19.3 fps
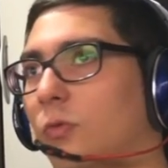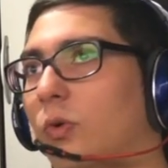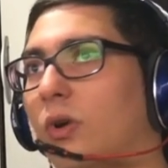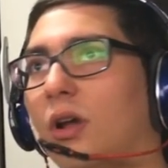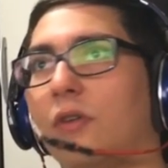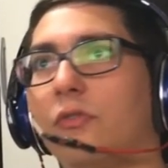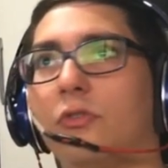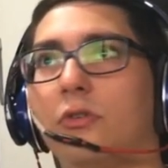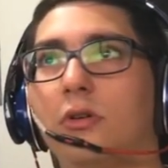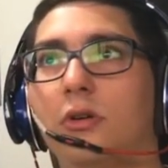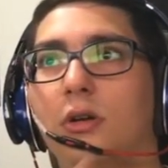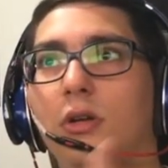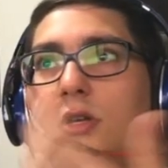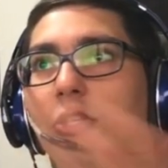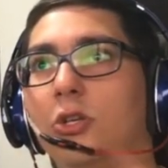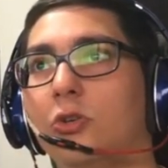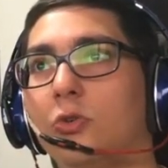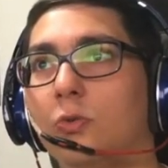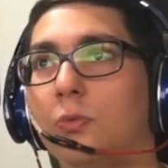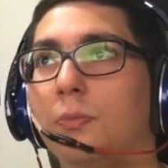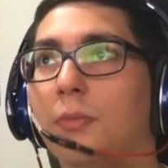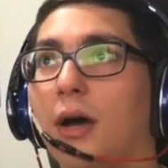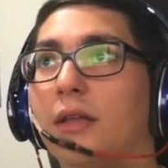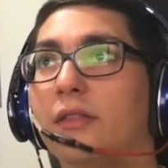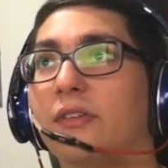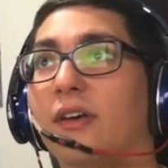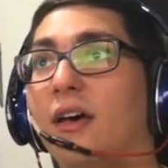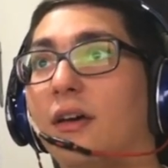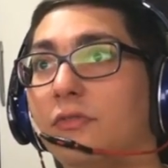whatever you
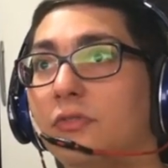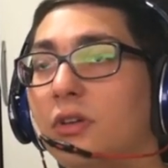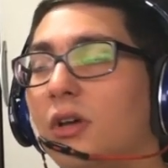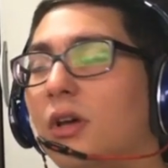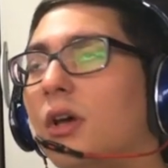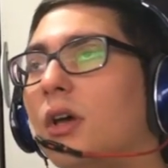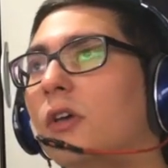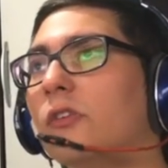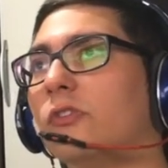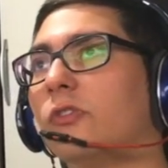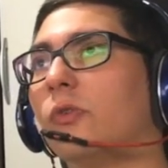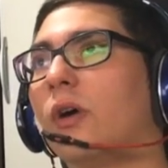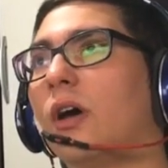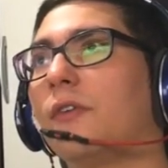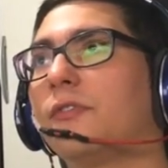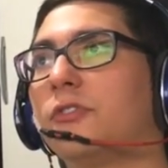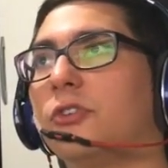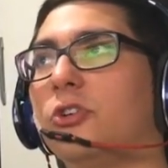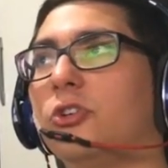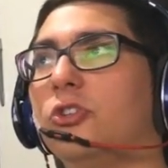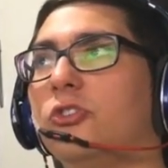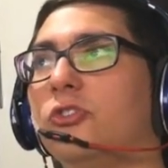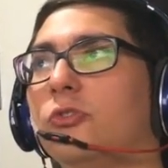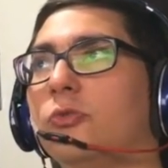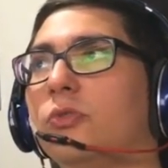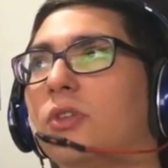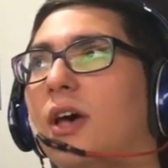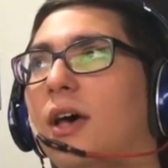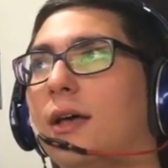might have so after you
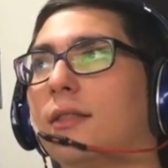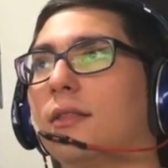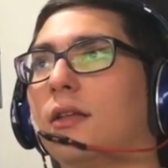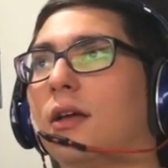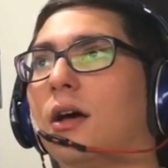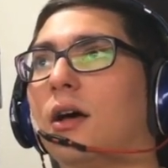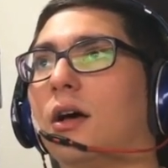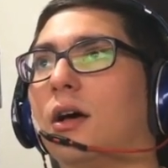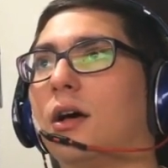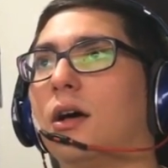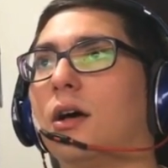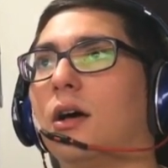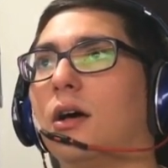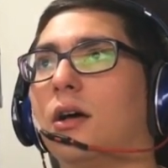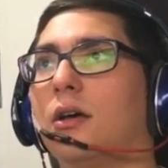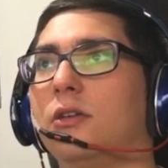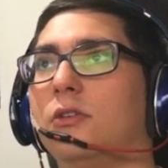do that uh,